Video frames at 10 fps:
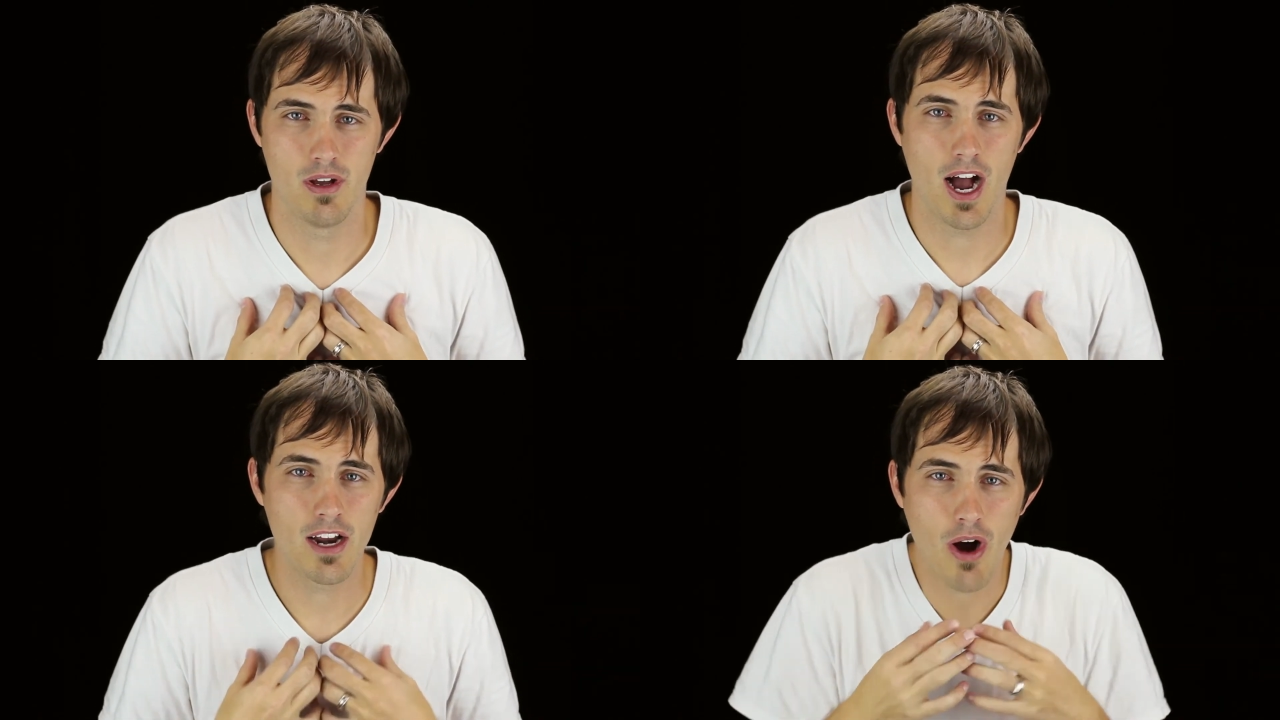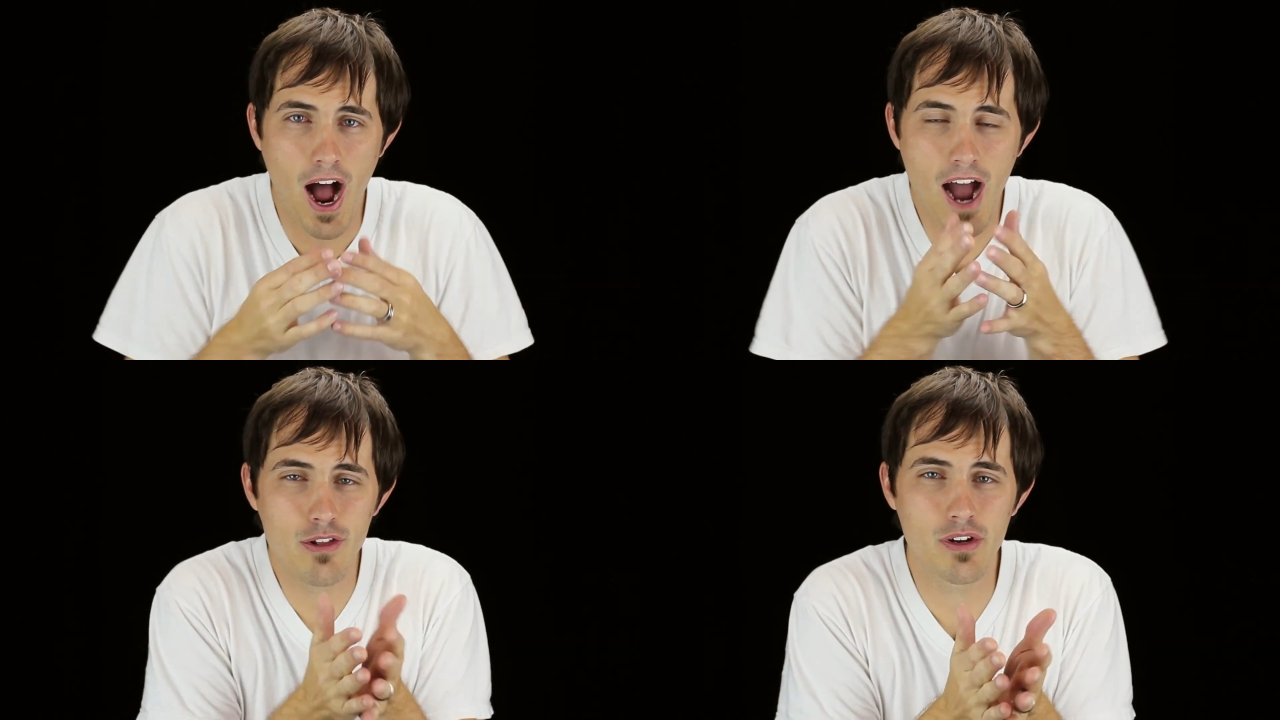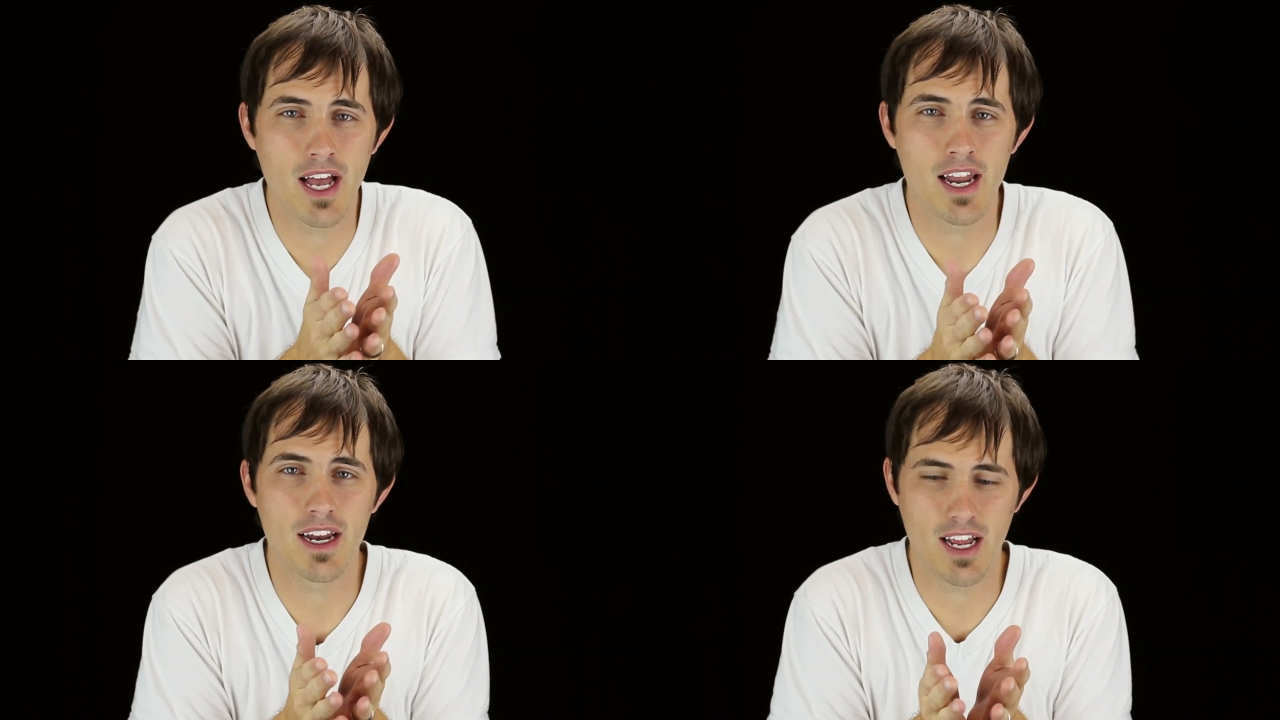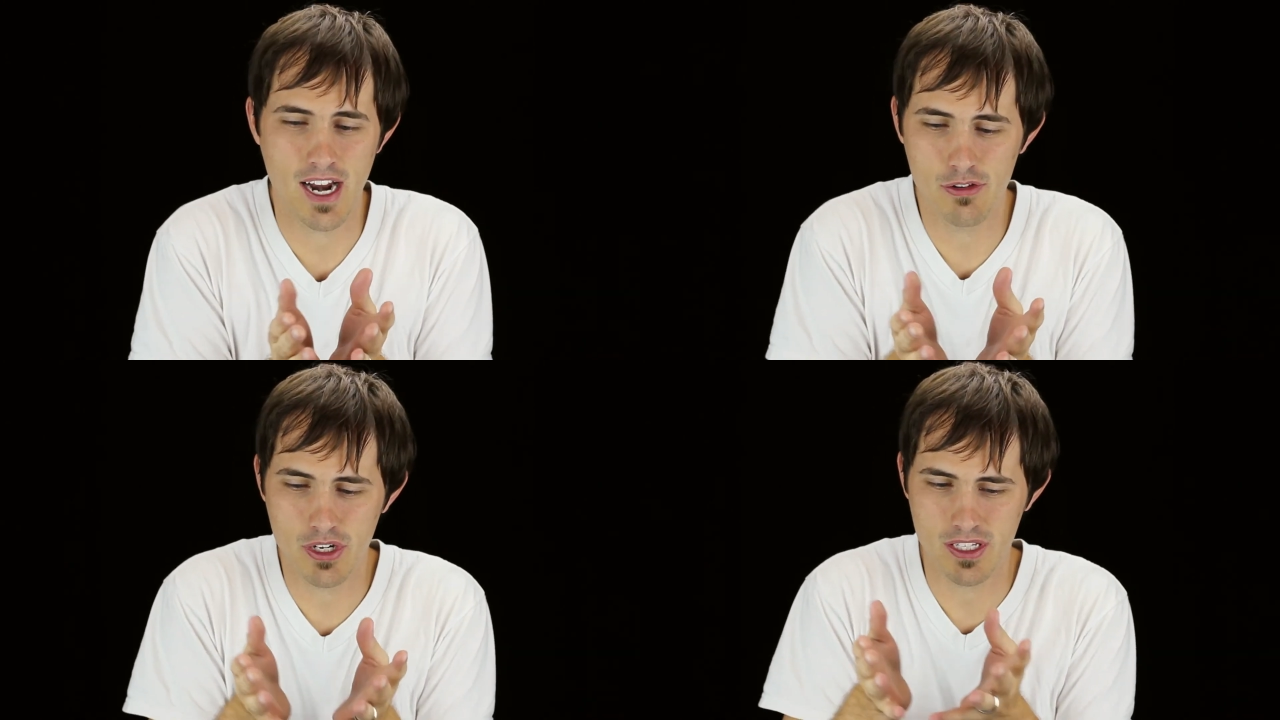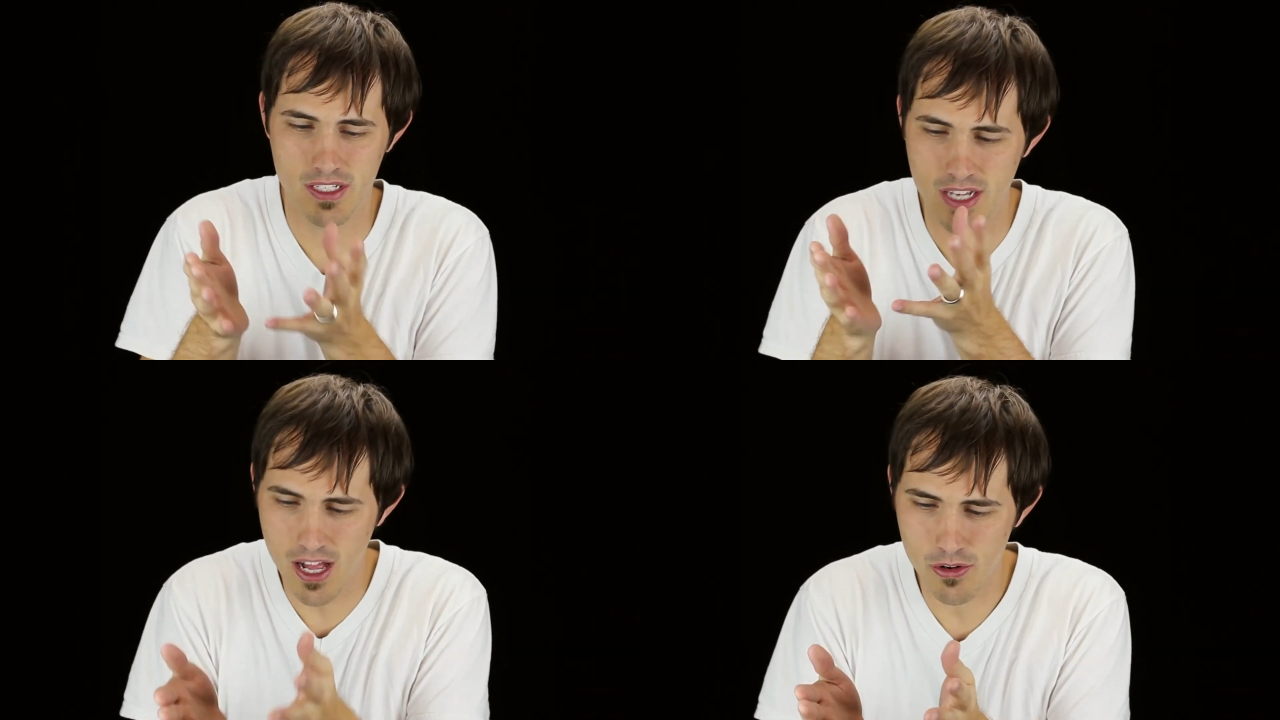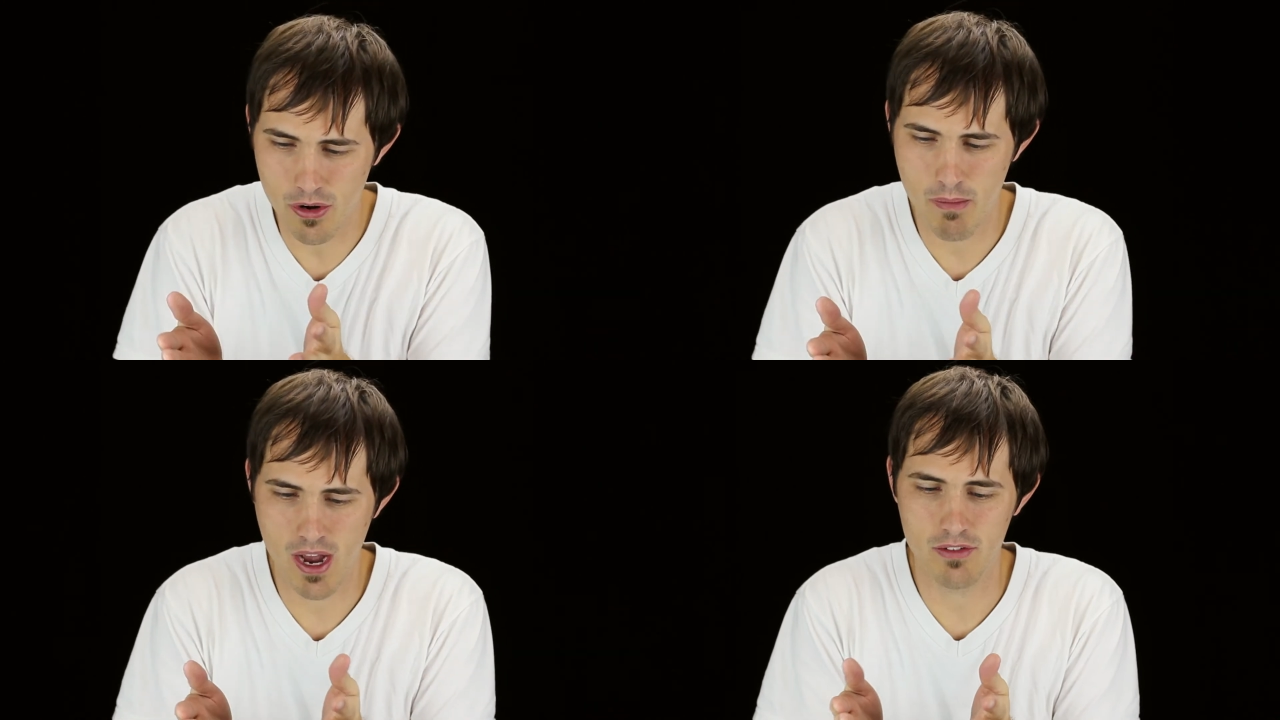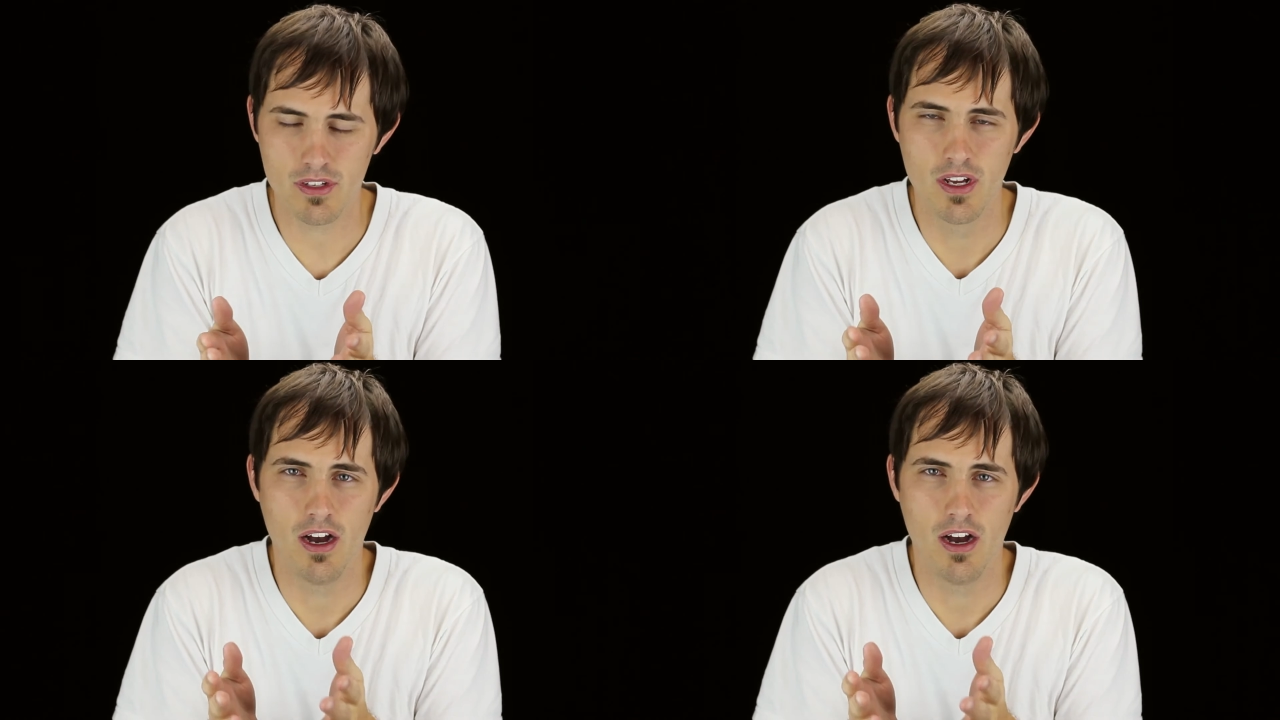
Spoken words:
I know I look at it and I look at the dollar amount